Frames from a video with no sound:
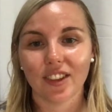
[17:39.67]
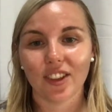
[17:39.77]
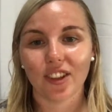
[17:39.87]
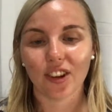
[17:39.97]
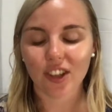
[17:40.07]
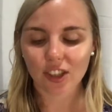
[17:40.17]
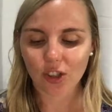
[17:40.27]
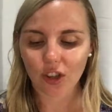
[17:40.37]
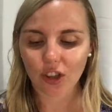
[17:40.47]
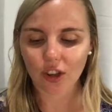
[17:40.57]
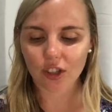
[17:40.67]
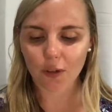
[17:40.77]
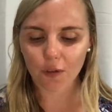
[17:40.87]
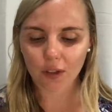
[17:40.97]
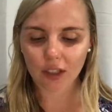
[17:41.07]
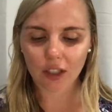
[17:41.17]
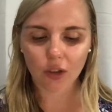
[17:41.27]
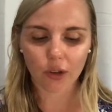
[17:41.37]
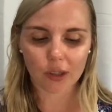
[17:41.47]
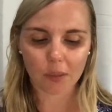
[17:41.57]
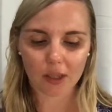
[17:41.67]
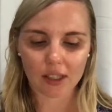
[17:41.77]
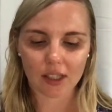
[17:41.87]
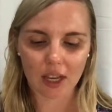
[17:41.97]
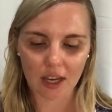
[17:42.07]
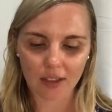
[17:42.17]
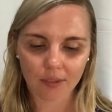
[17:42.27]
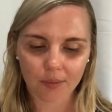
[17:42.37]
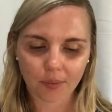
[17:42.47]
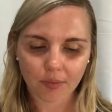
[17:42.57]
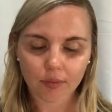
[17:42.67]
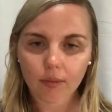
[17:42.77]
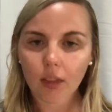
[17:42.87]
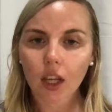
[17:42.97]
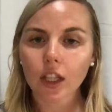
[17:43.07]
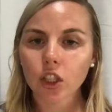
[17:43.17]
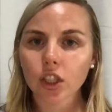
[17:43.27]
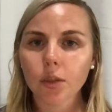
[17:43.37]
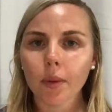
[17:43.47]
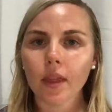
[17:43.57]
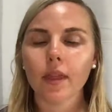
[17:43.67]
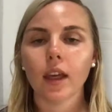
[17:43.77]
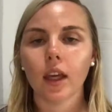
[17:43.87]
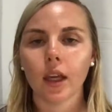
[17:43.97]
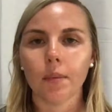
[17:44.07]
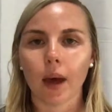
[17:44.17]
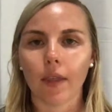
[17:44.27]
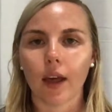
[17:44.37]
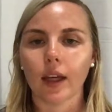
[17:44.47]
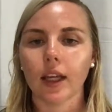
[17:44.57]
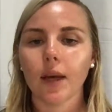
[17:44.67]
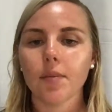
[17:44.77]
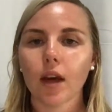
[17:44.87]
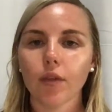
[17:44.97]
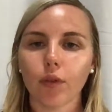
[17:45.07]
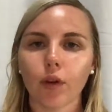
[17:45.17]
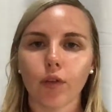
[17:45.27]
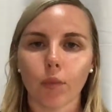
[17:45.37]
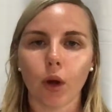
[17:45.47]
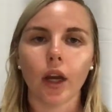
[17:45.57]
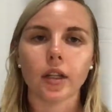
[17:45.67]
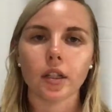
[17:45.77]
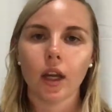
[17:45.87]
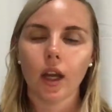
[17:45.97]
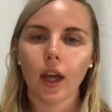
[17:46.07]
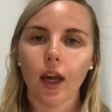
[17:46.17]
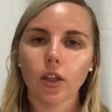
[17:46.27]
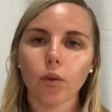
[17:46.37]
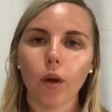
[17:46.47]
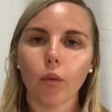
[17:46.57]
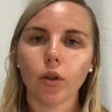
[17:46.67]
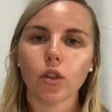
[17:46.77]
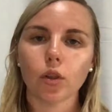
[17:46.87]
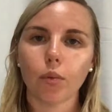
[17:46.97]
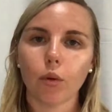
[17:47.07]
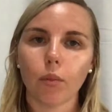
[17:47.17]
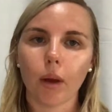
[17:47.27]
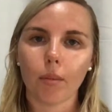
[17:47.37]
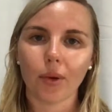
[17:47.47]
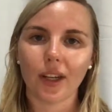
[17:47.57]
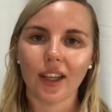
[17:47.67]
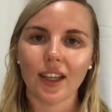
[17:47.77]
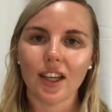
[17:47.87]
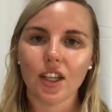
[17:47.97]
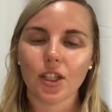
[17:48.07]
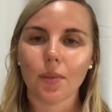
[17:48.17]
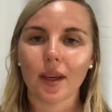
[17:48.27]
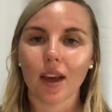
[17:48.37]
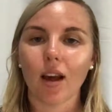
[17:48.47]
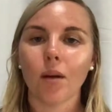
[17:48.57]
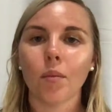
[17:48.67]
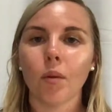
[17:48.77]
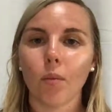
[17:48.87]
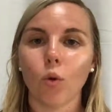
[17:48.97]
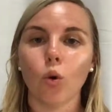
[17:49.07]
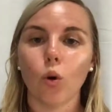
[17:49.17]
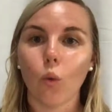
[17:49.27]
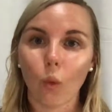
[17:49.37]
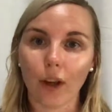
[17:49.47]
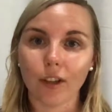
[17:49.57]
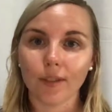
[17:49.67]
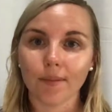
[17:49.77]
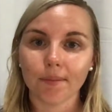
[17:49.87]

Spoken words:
You know, so fill in those bits there and just be thinking about that. Keep that front of mind. How do I want to support my body to become more well?